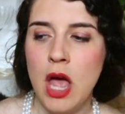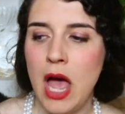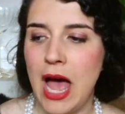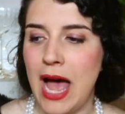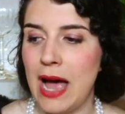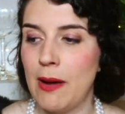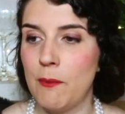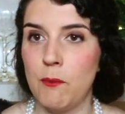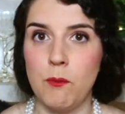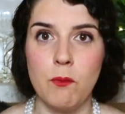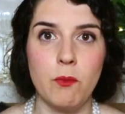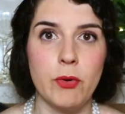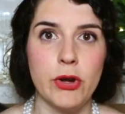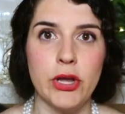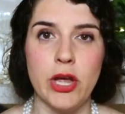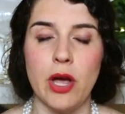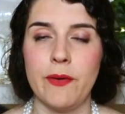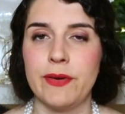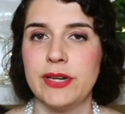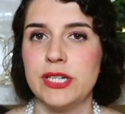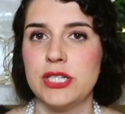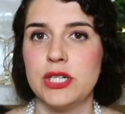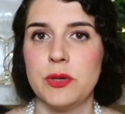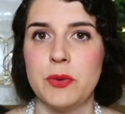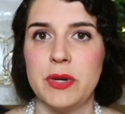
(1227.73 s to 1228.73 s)
And we go
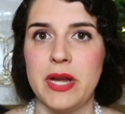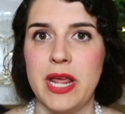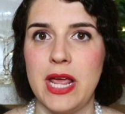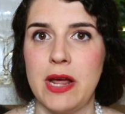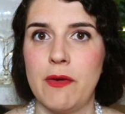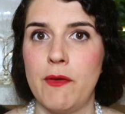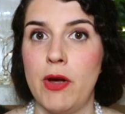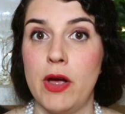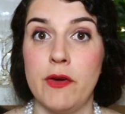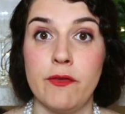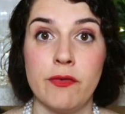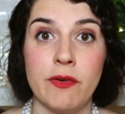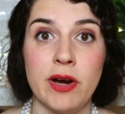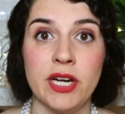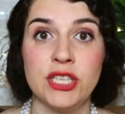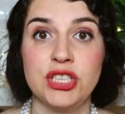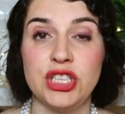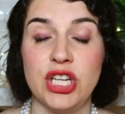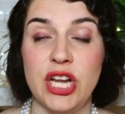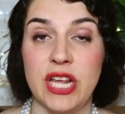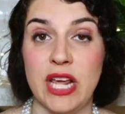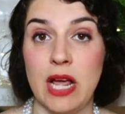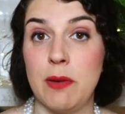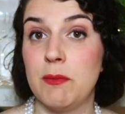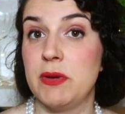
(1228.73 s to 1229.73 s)
into an era of
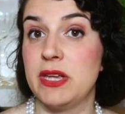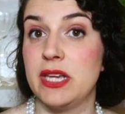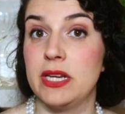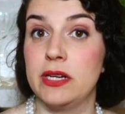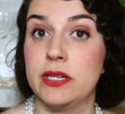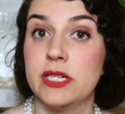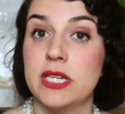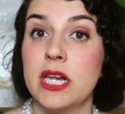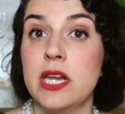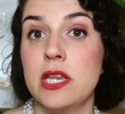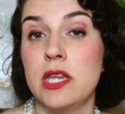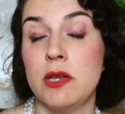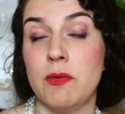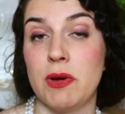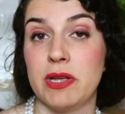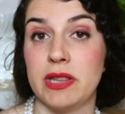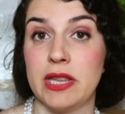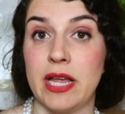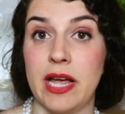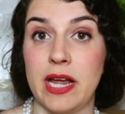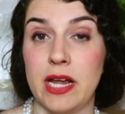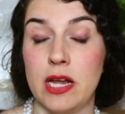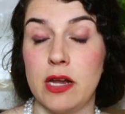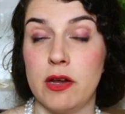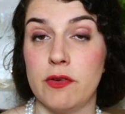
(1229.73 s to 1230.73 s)
rationing, and we continue in
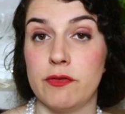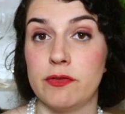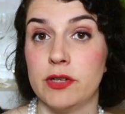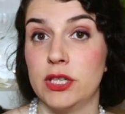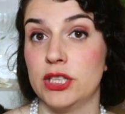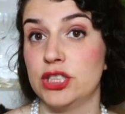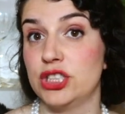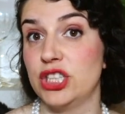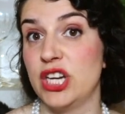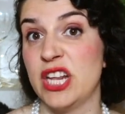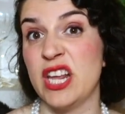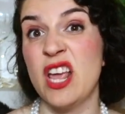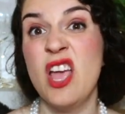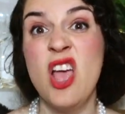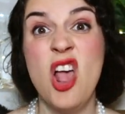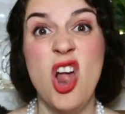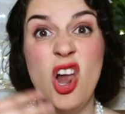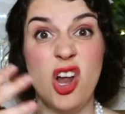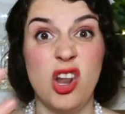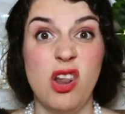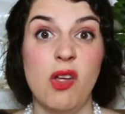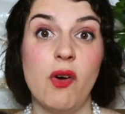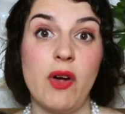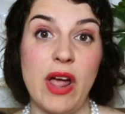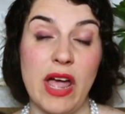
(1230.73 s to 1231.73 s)
that era of rationing
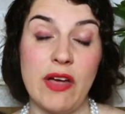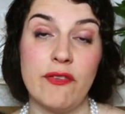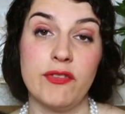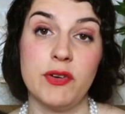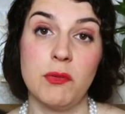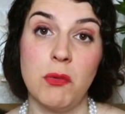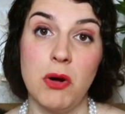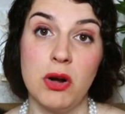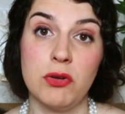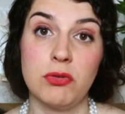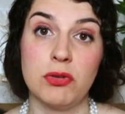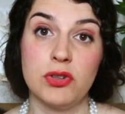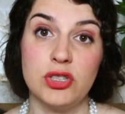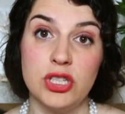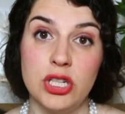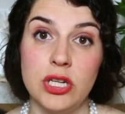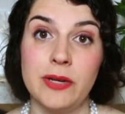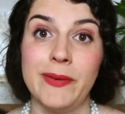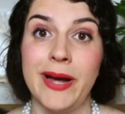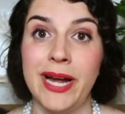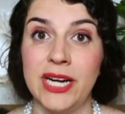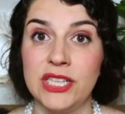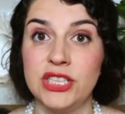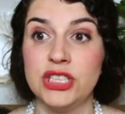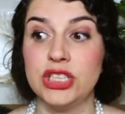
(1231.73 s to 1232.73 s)
long after World War II
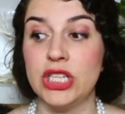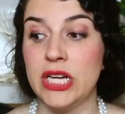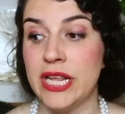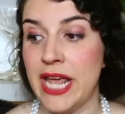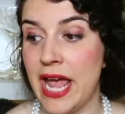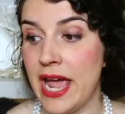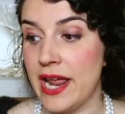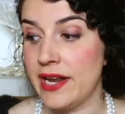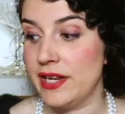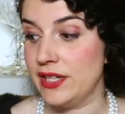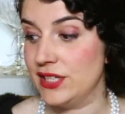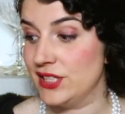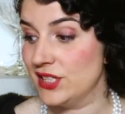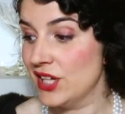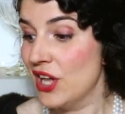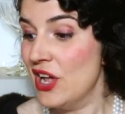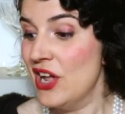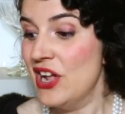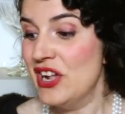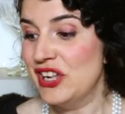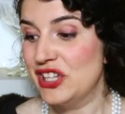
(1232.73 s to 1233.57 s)
actually ends.